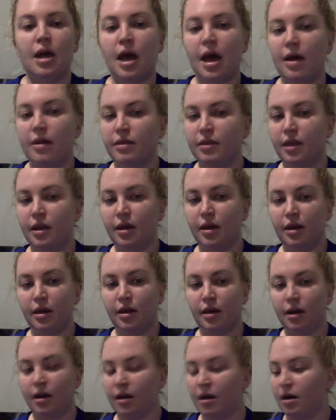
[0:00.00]
And
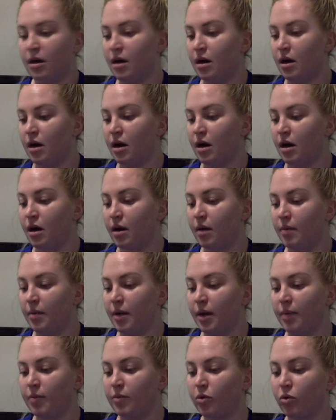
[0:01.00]
then
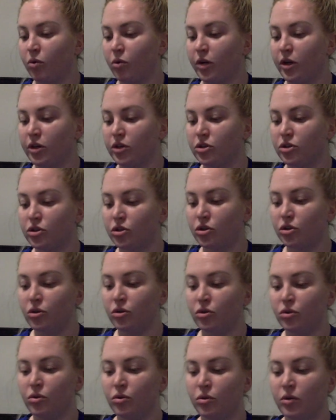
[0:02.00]
I'm going
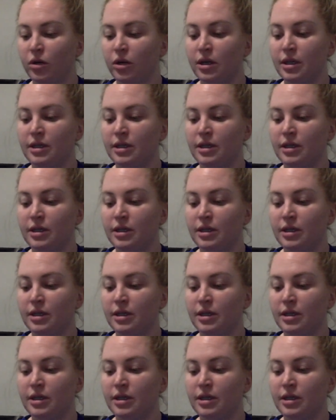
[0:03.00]
to